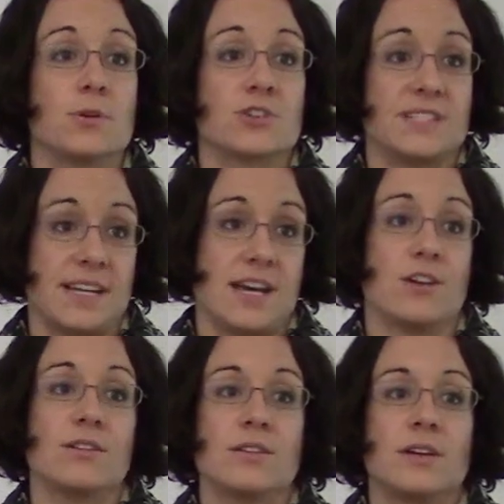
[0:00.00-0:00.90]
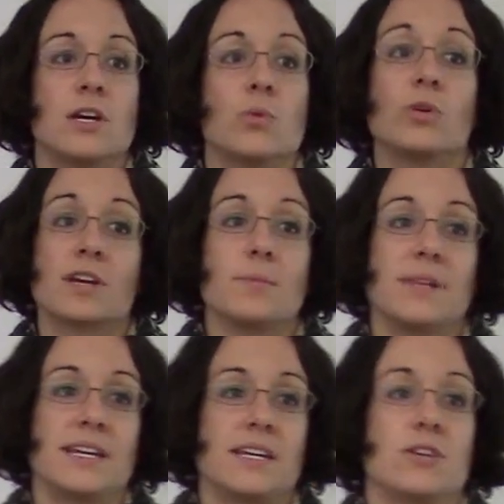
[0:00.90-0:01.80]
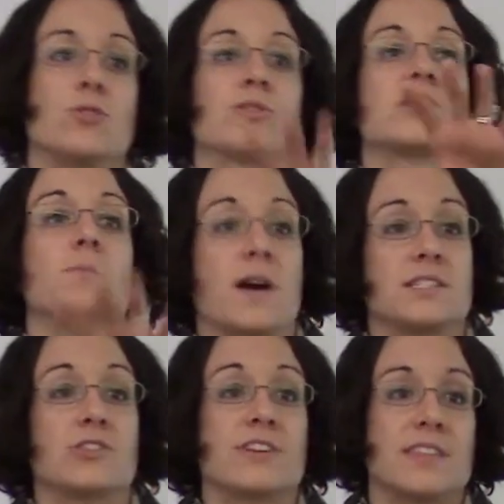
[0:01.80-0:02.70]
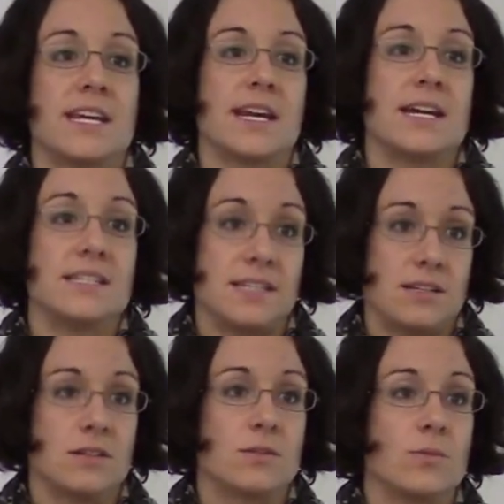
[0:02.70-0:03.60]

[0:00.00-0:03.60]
personnel will complete it who are sponsoring the NetID,